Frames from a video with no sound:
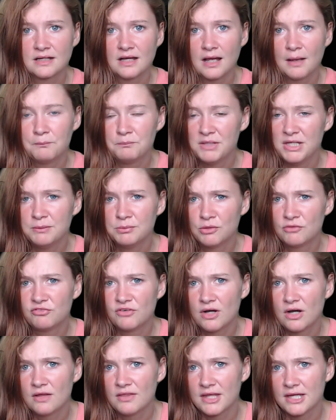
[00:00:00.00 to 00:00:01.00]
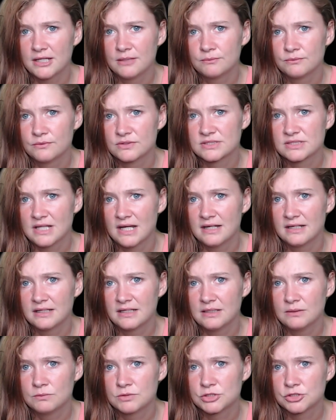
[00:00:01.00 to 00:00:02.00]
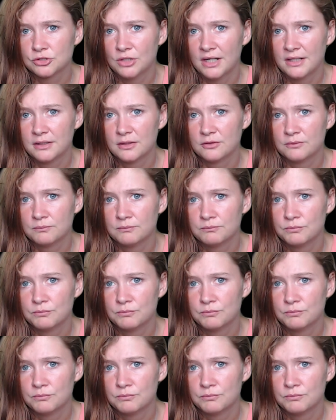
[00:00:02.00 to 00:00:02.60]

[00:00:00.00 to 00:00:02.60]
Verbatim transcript: and people thought that it was like he was trying to